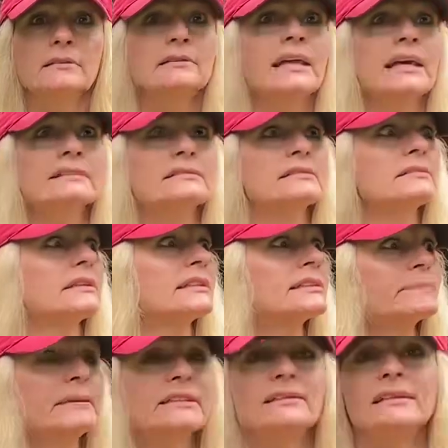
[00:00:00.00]
It's
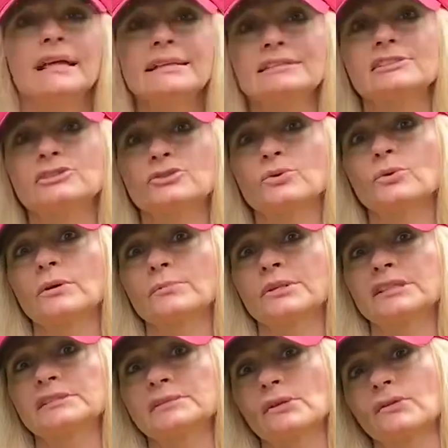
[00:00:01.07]
been less
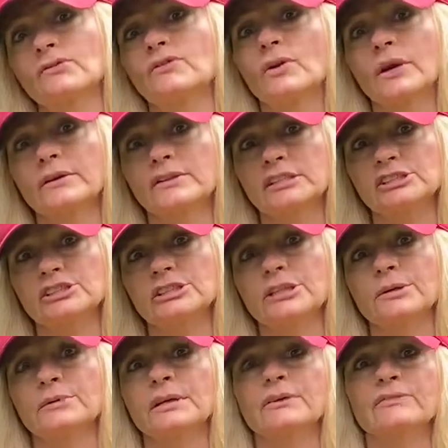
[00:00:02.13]
stormy so far this
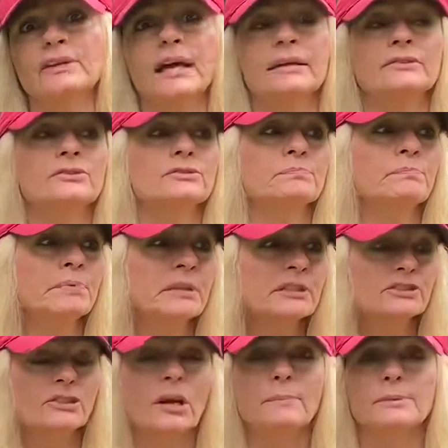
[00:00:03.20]
year. We haven't had those big
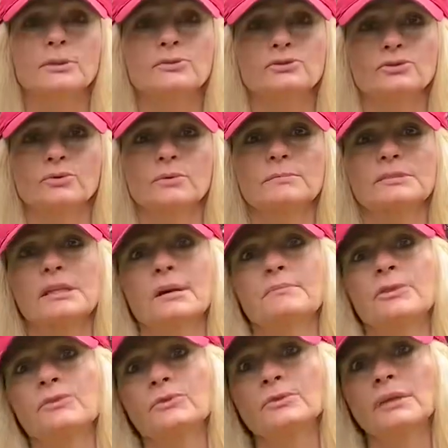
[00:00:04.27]
tropical storms
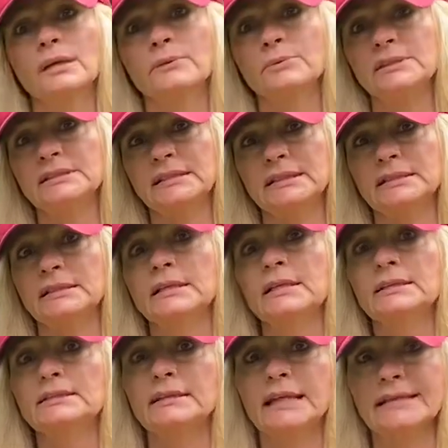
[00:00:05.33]
coming through like we did
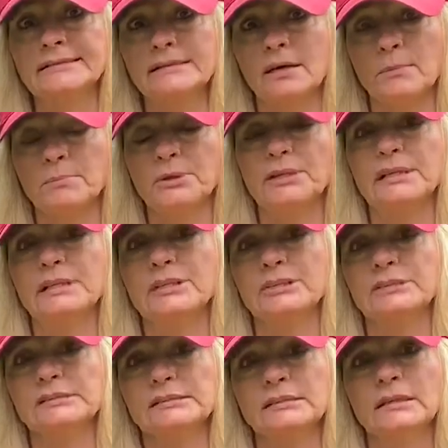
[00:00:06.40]
the last couple
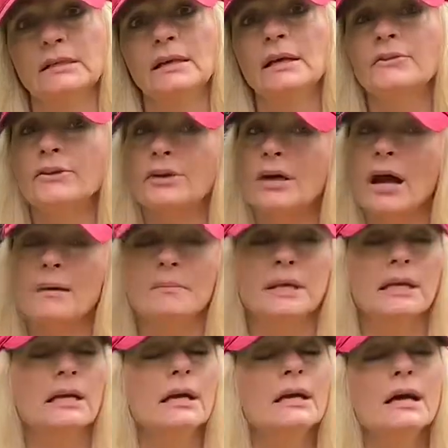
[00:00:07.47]
years. They're
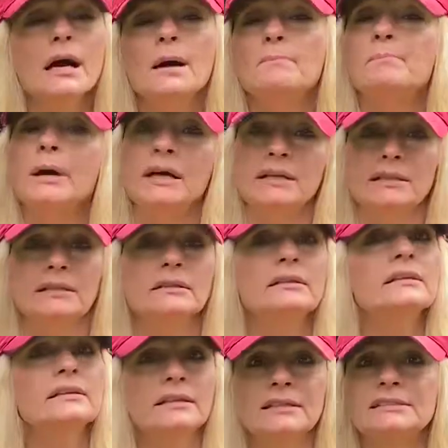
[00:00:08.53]
coming, but
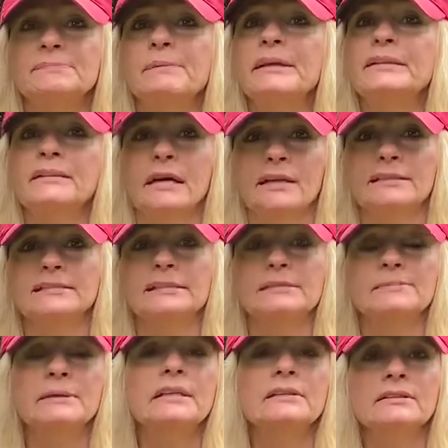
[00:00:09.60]
it's been nice. It's
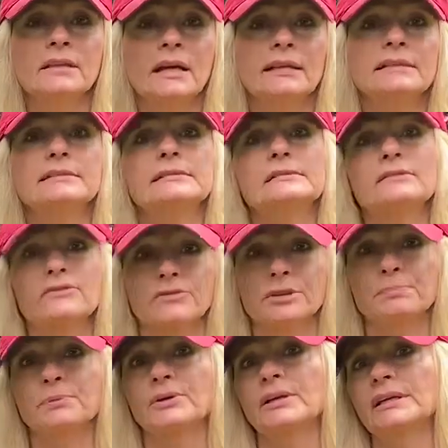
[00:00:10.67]
been a nice
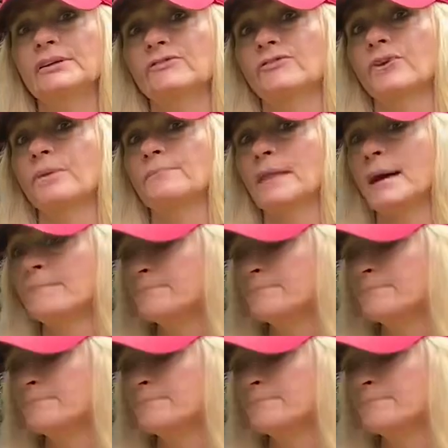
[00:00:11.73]
reprieve from them.